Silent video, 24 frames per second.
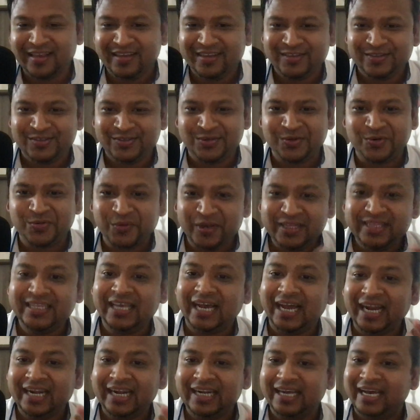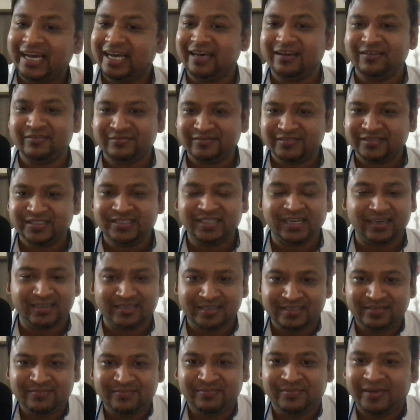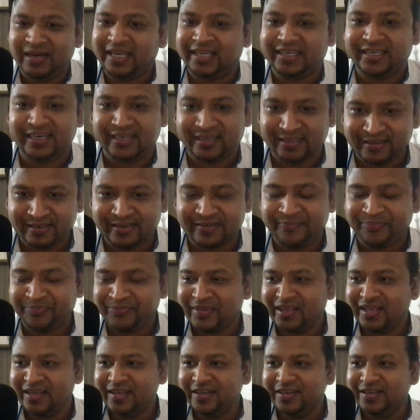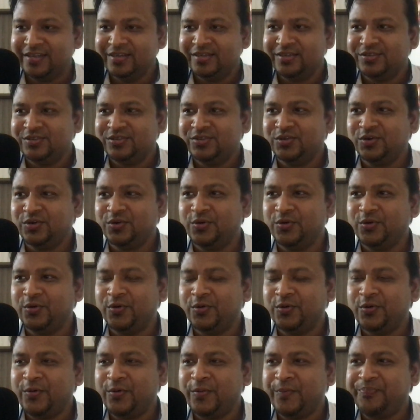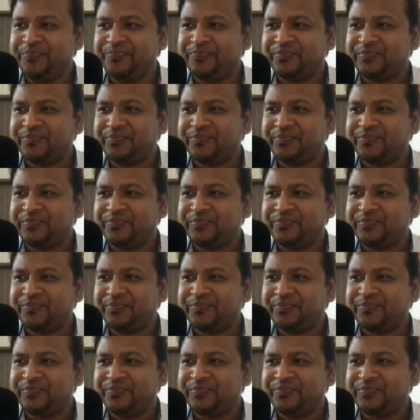So with that, I have started my career. So